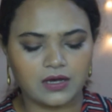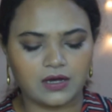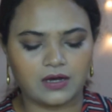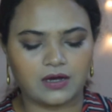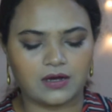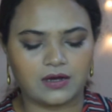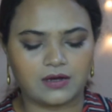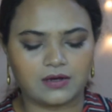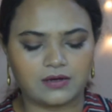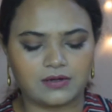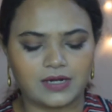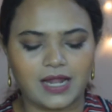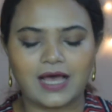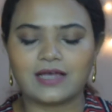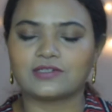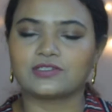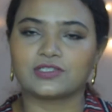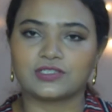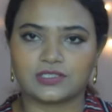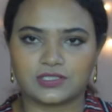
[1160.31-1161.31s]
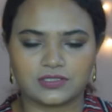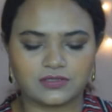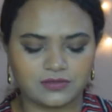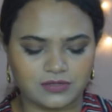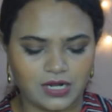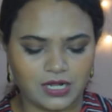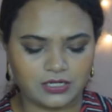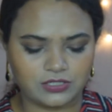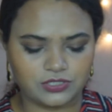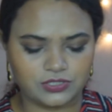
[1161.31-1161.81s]
lashes
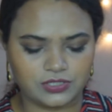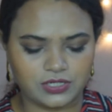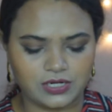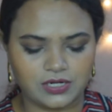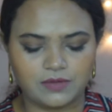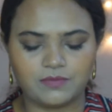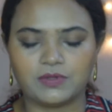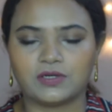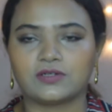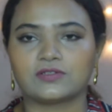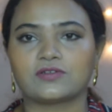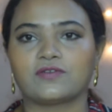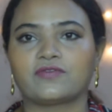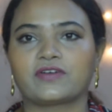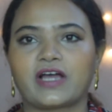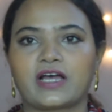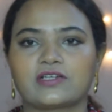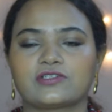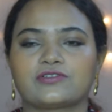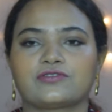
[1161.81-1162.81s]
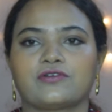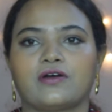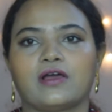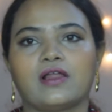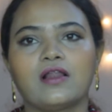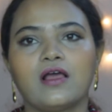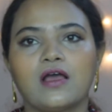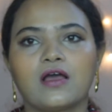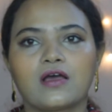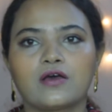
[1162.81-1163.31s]
naturally because of castor oil.